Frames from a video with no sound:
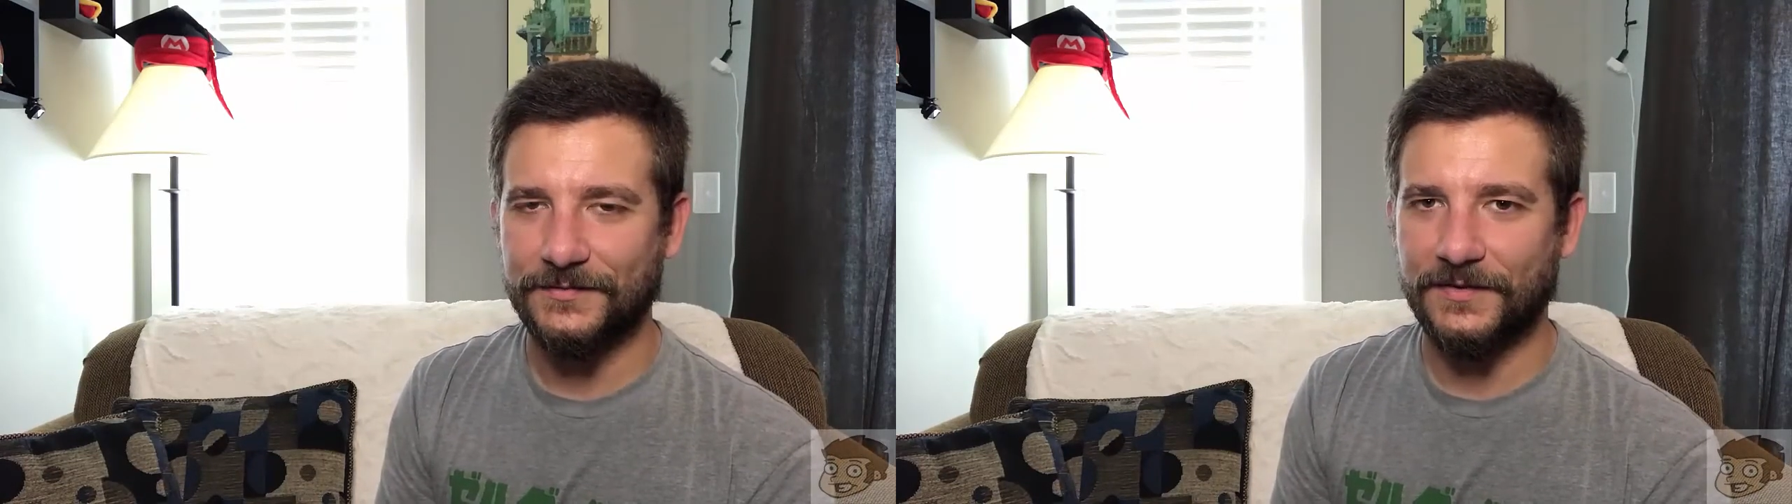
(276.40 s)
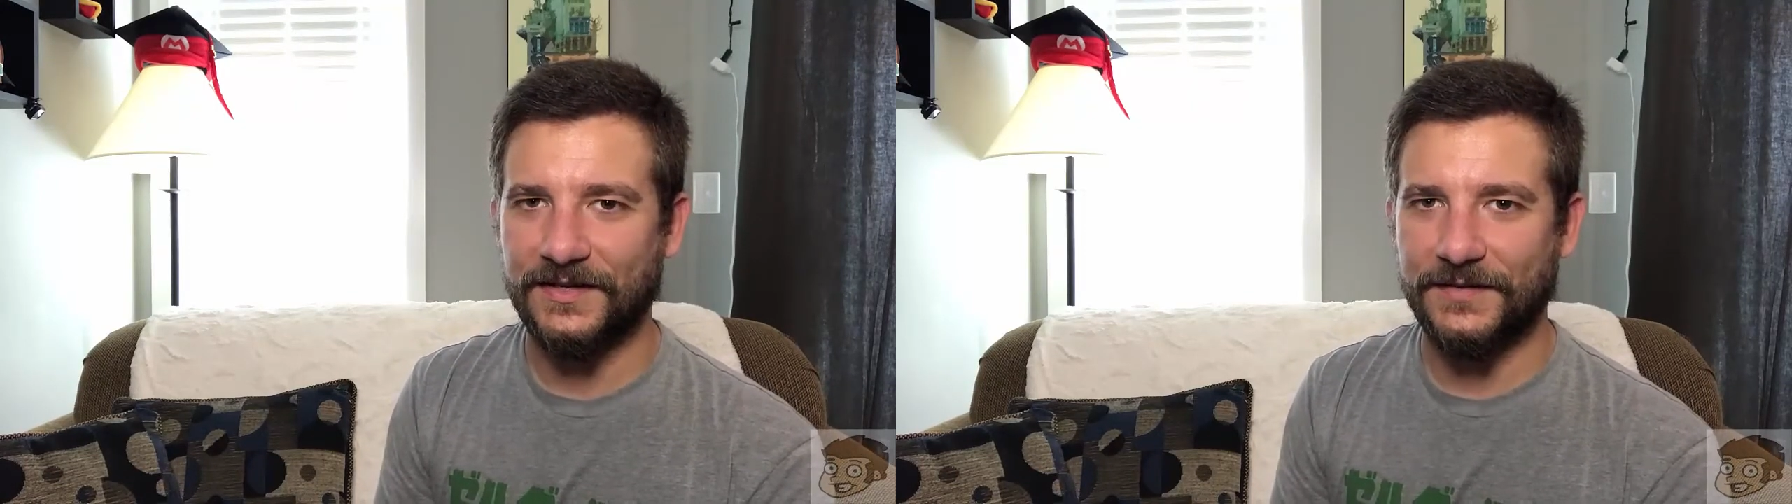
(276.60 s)

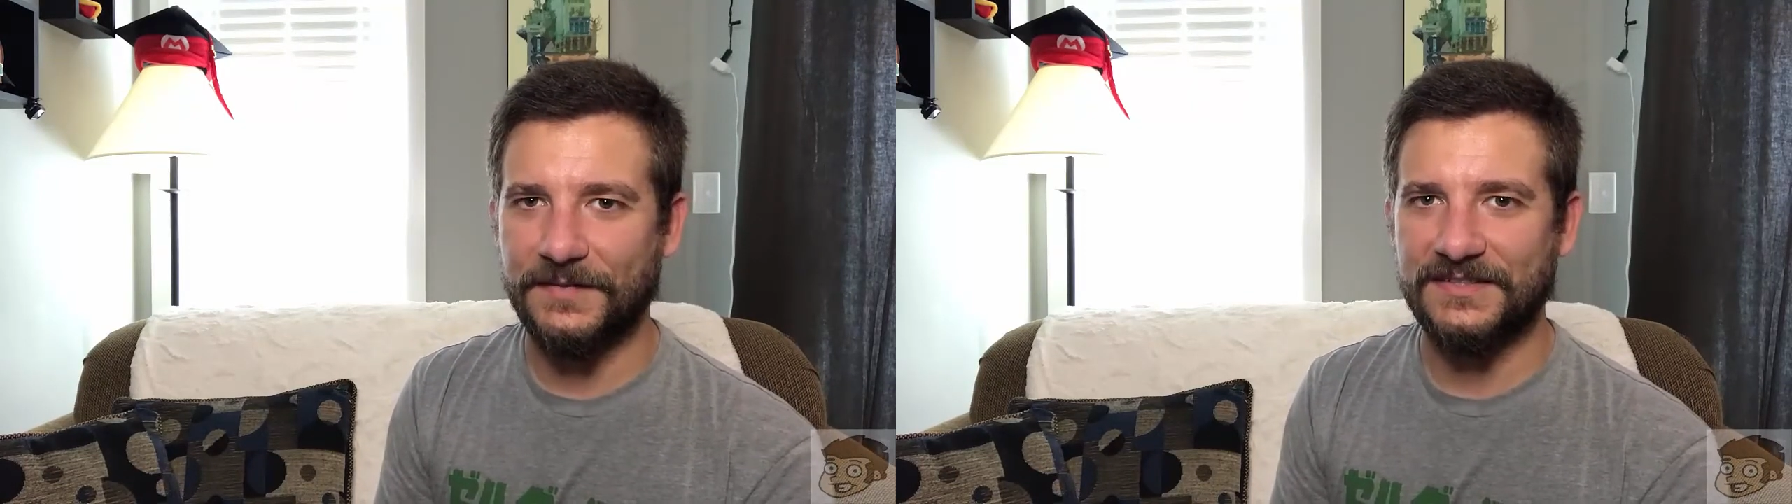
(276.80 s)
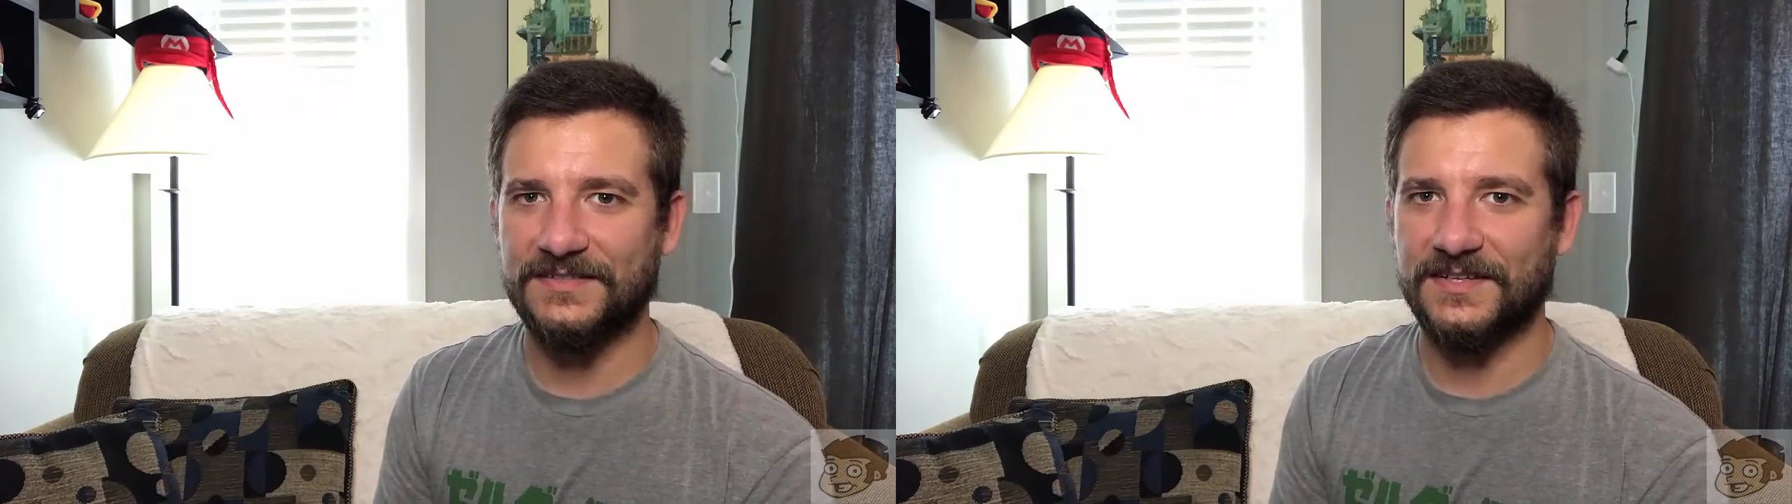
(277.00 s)
what I
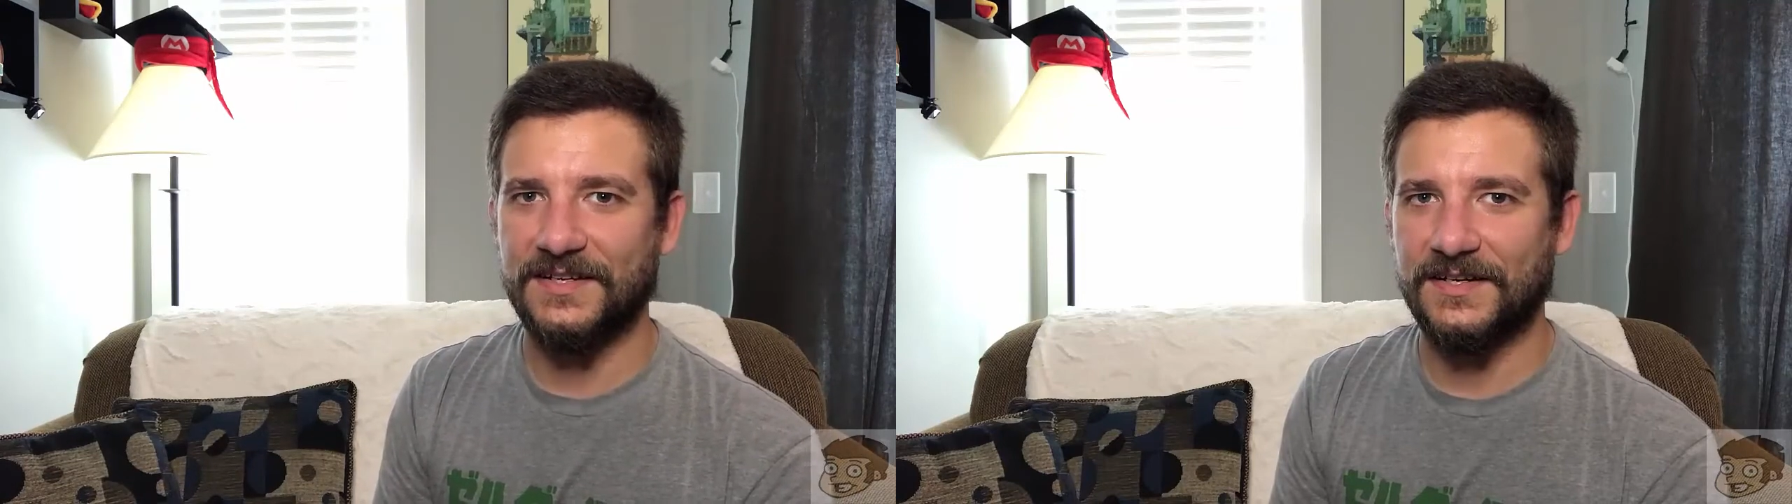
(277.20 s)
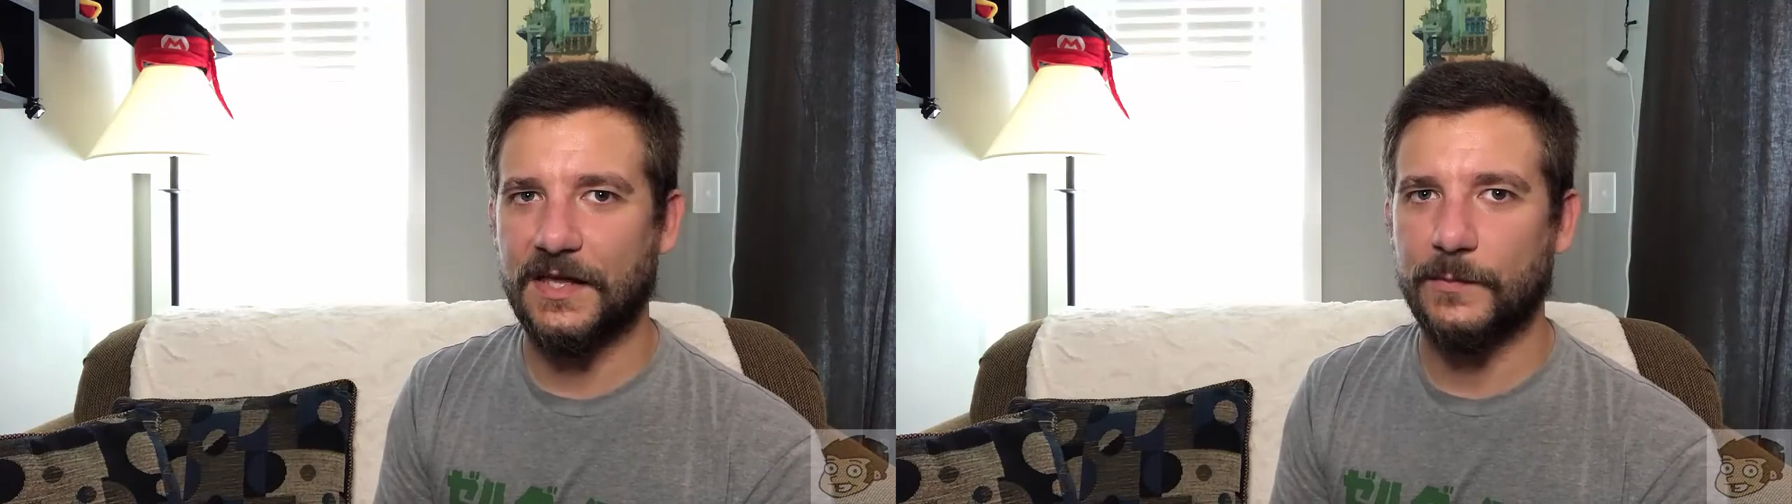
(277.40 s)
meant to
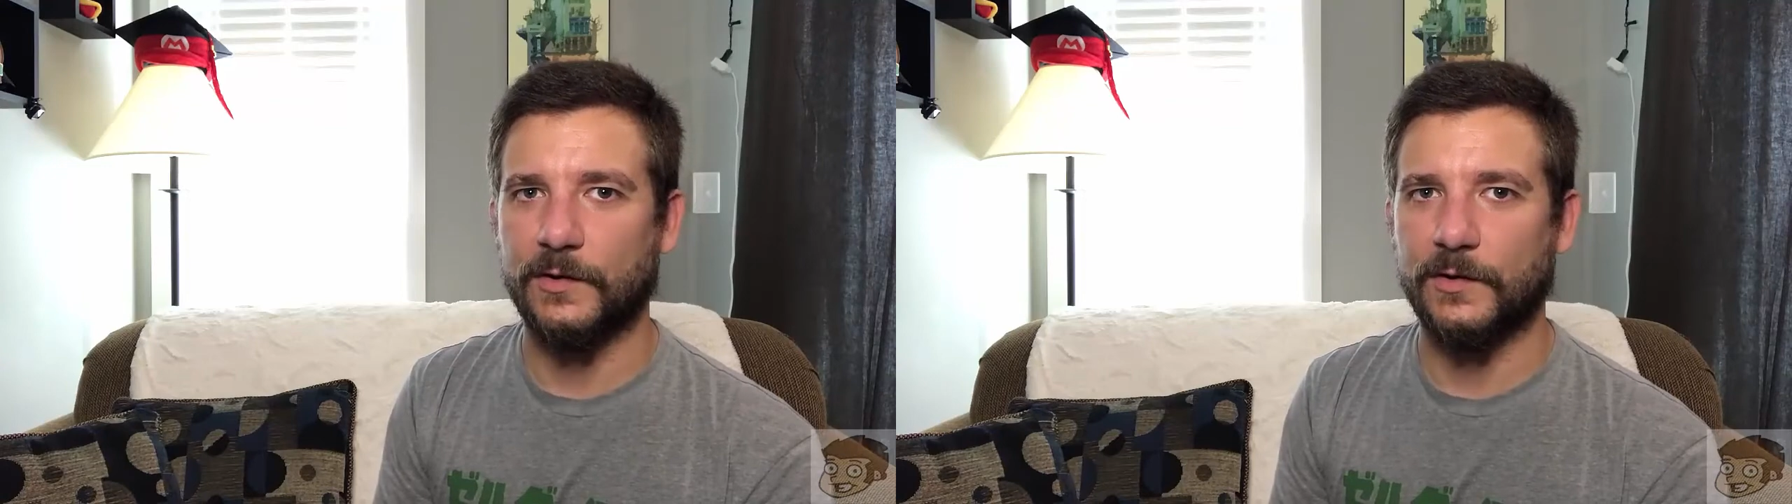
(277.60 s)
say, it came